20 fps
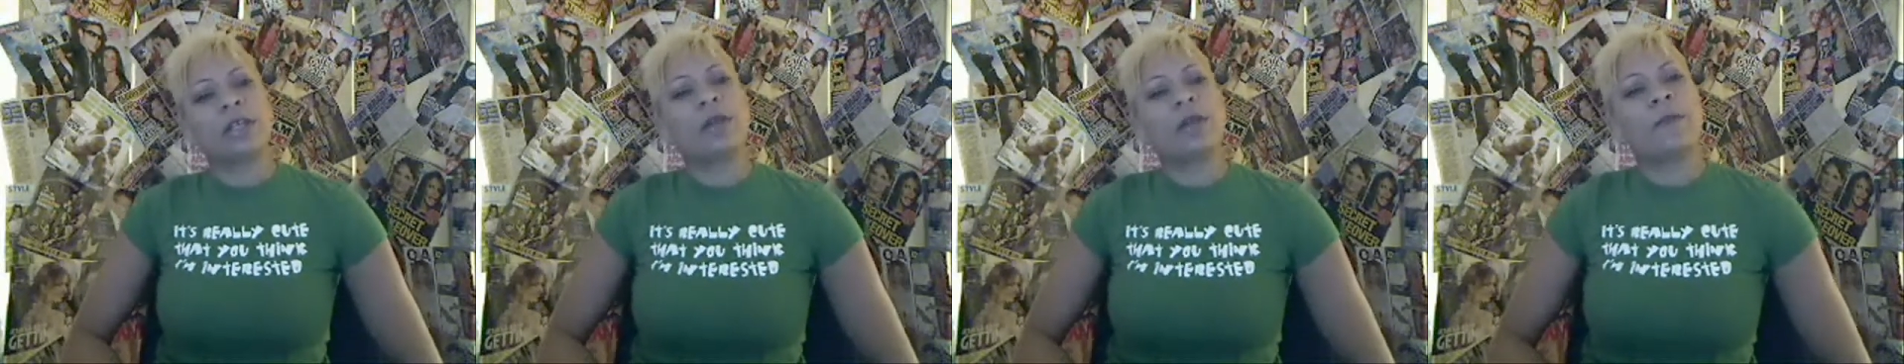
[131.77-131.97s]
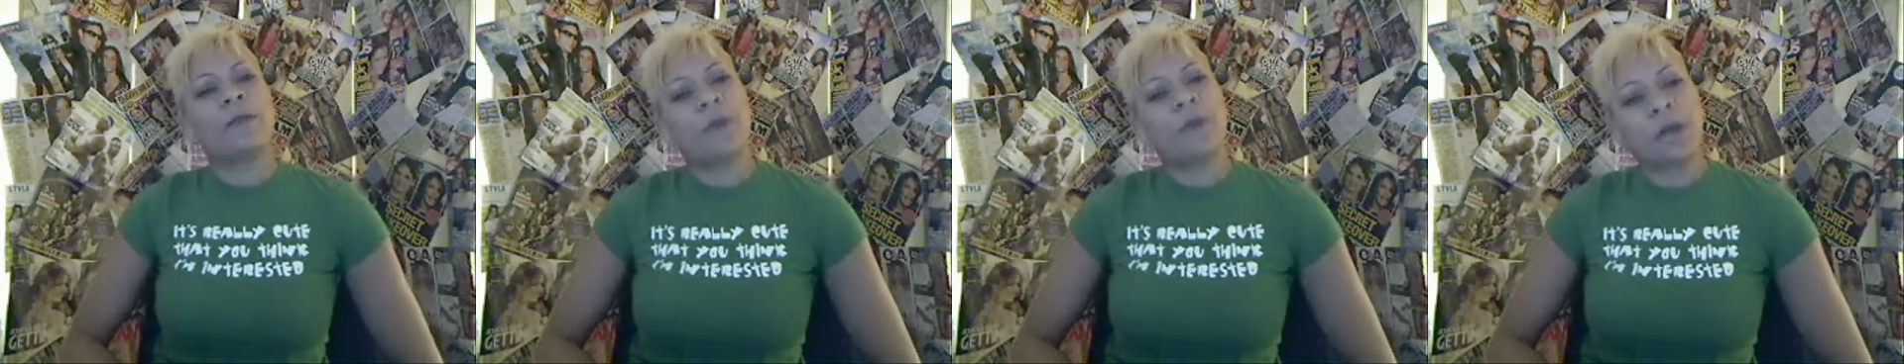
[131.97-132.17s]

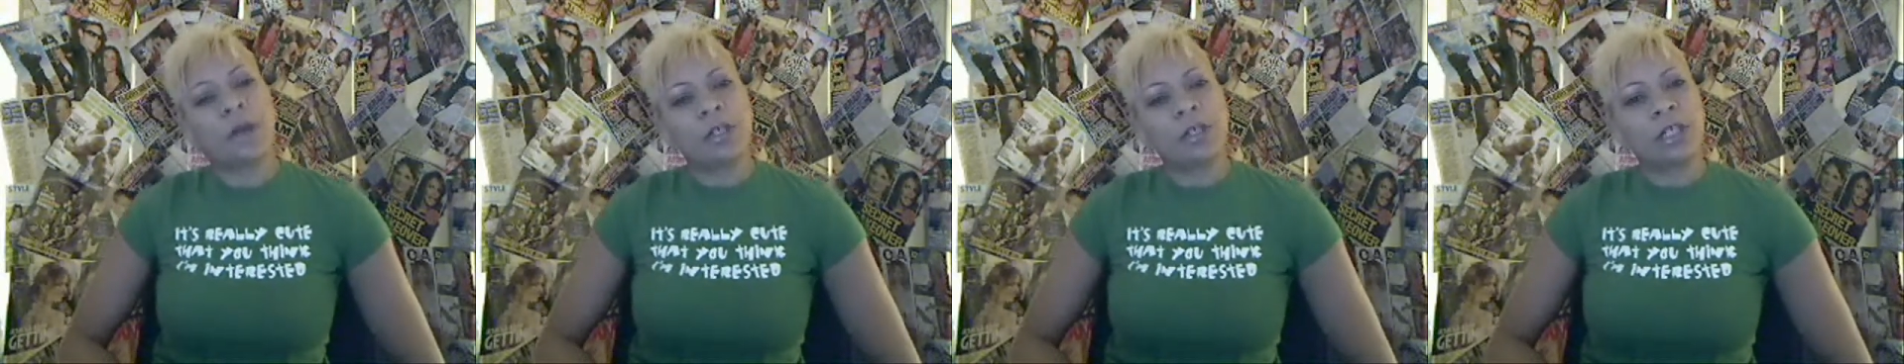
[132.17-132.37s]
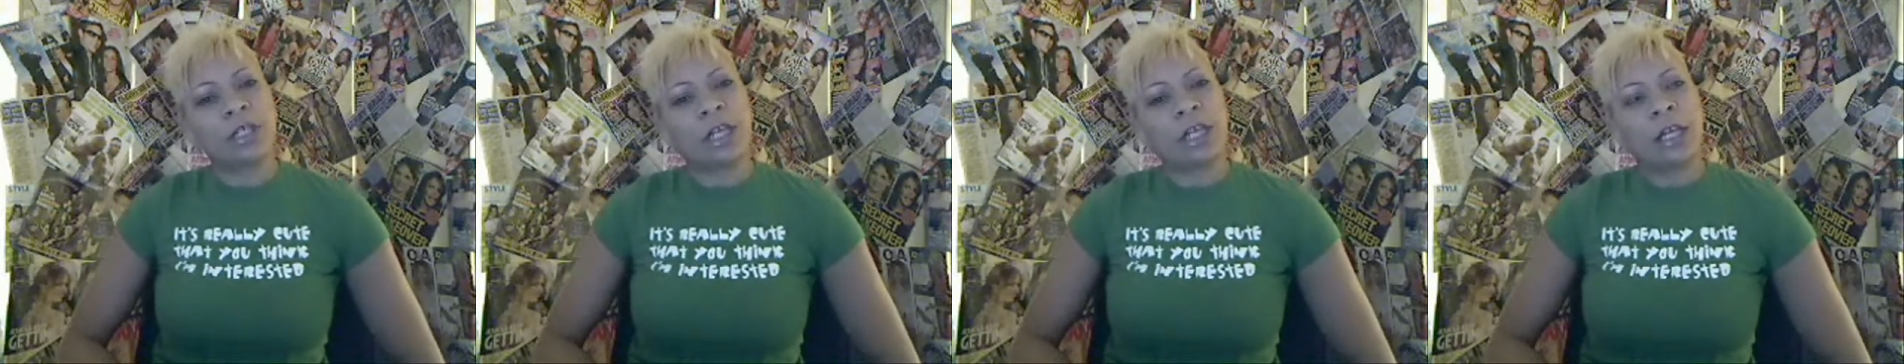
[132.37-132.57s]
of
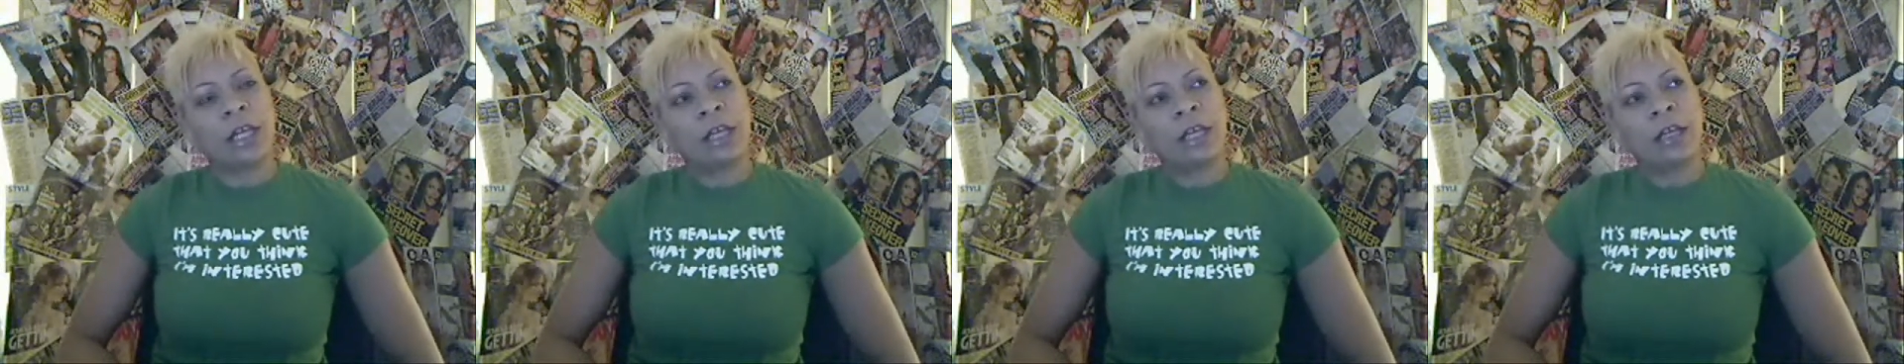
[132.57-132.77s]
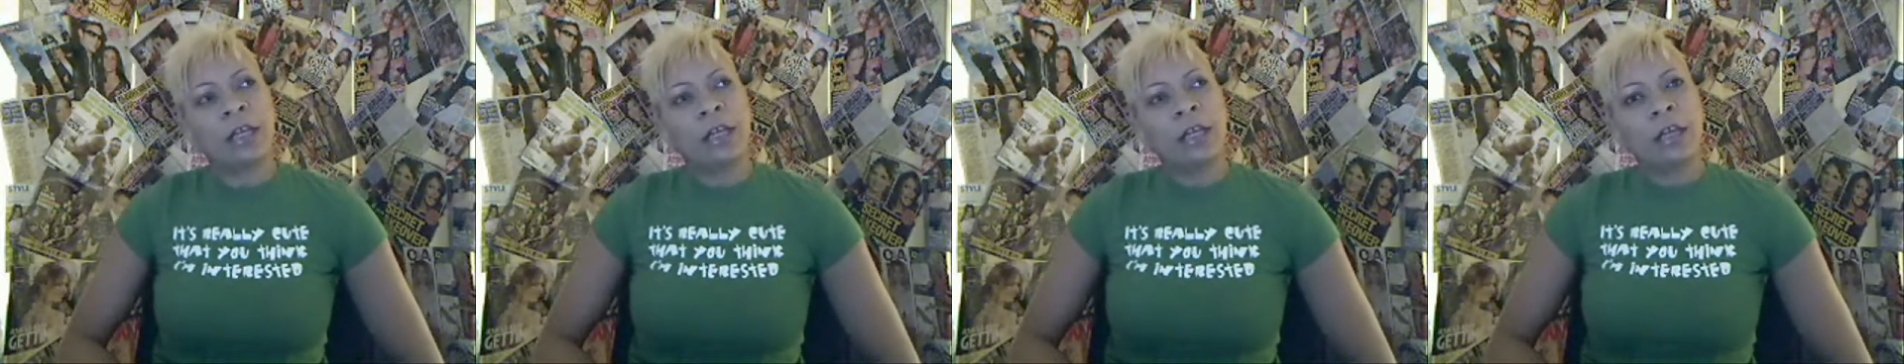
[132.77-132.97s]
Virgie
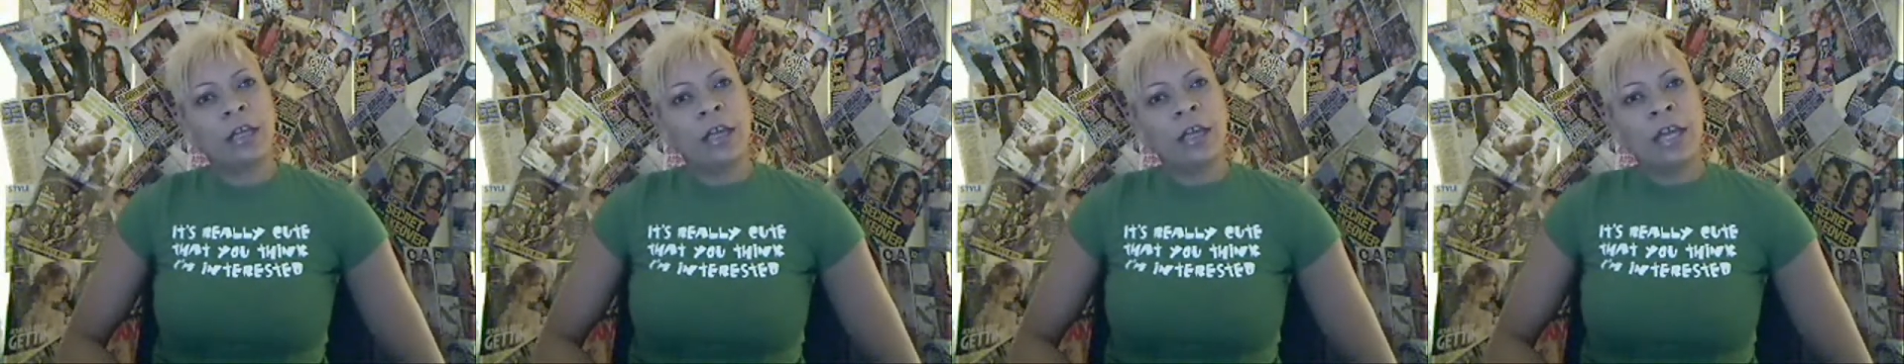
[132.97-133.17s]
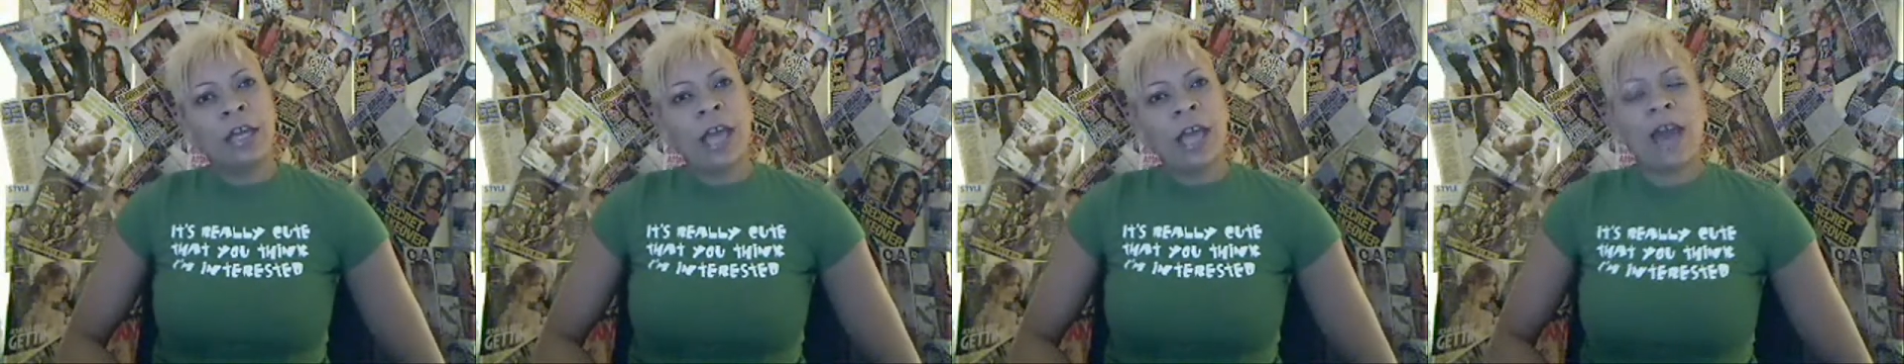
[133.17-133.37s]

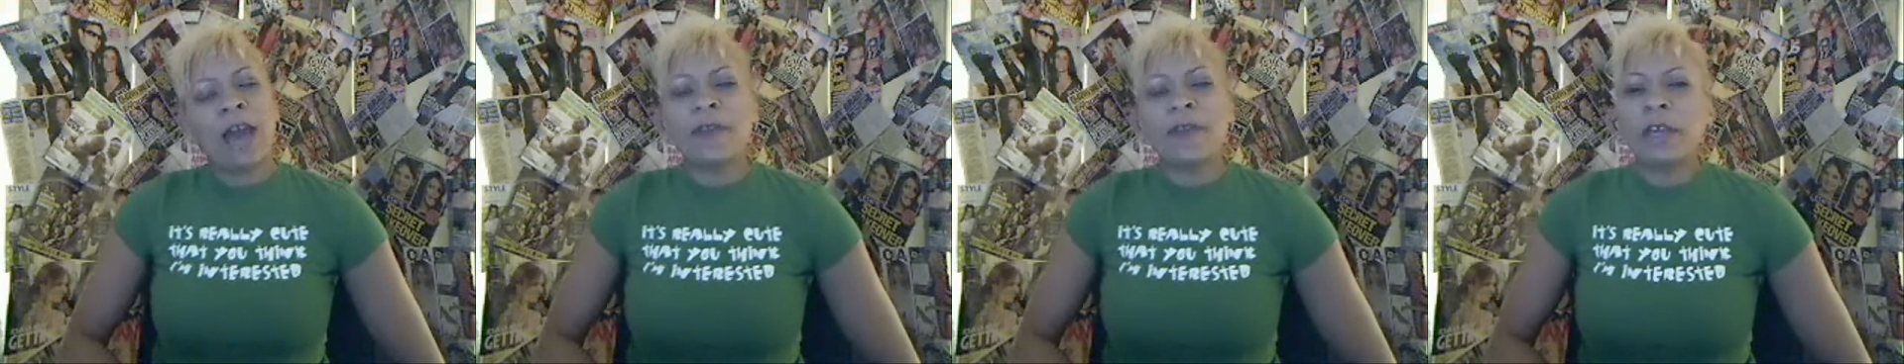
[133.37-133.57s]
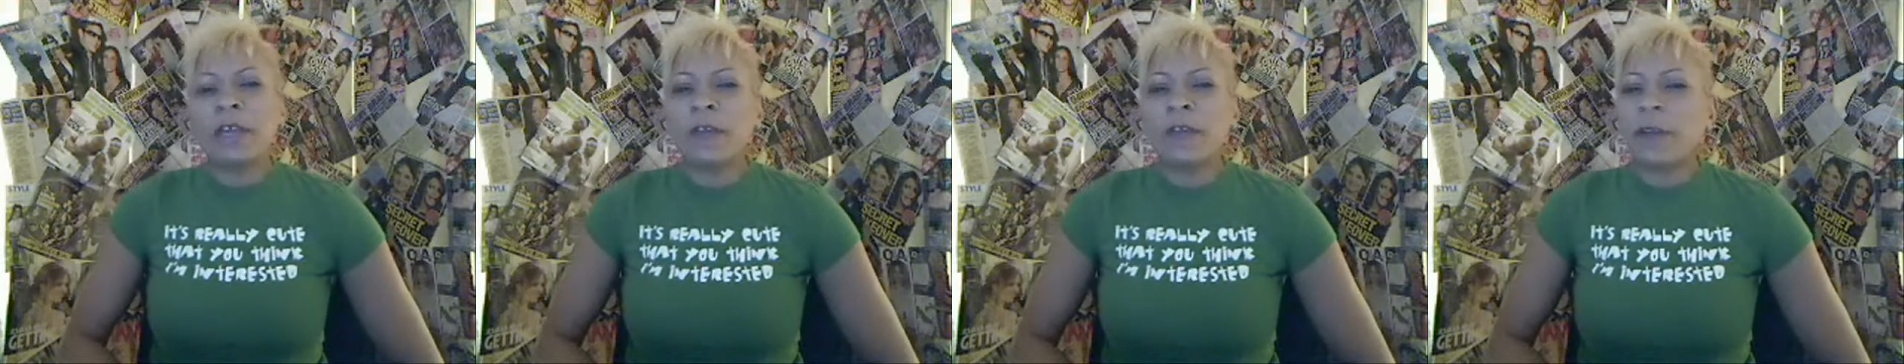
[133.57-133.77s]

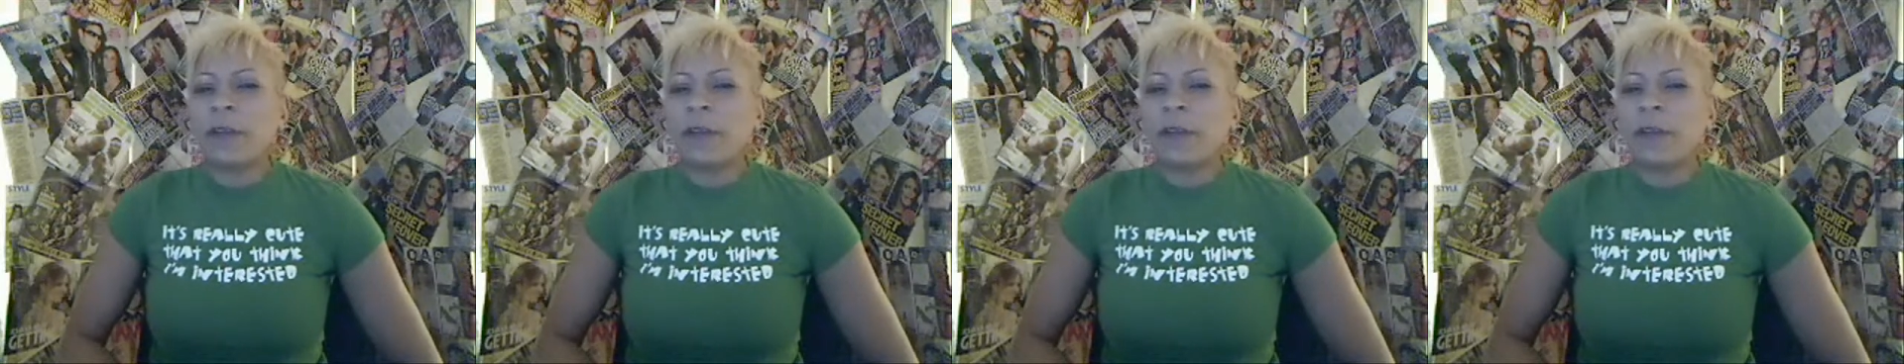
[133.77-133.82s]
having a